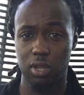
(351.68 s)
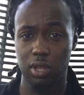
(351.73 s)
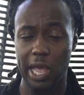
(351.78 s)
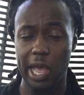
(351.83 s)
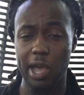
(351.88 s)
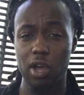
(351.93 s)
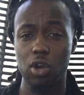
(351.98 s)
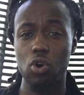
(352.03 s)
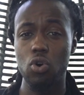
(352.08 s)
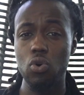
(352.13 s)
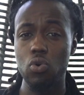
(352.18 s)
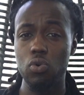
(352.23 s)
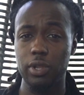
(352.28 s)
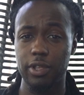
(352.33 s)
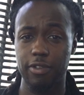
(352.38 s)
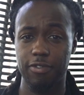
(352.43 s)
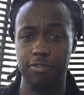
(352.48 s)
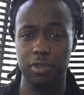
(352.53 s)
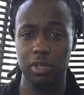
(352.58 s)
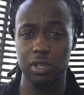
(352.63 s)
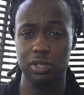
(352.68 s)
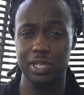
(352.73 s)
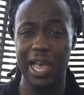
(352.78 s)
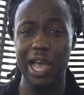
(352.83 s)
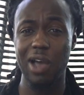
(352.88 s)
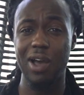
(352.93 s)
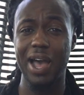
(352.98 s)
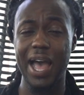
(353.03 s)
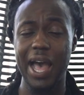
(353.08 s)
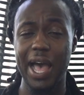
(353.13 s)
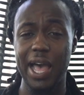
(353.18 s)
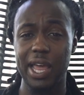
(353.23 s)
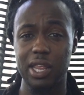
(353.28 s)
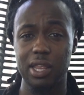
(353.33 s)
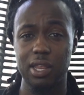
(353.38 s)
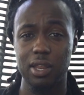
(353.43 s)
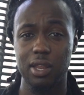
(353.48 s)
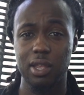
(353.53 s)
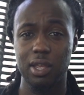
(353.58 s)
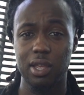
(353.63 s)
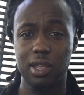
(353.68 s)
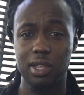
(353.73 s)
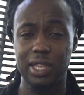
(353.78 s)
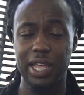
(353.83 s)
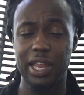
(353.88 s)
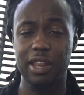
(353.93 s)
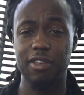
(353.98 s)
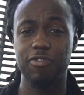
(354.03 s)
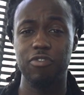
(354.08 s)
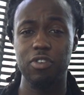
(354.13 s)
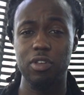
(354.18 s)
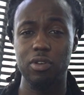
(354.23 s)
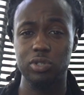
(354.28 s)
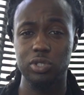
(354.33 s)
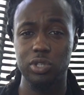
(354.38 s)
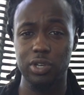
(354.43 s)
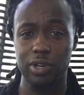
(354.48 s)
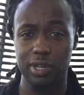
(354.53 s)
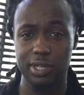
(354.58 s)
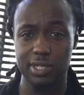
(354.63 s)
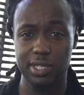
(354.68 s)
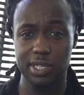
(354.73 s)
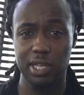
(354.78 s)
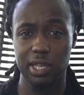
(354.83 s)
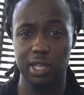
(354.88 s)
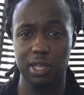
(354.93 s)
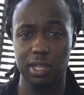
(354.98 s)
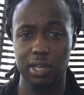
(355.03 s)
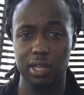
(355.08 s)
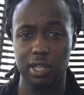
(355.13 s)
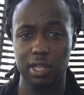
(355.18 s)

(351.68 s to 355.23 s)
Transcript: how cool it feels, how hot that it feels to your skin.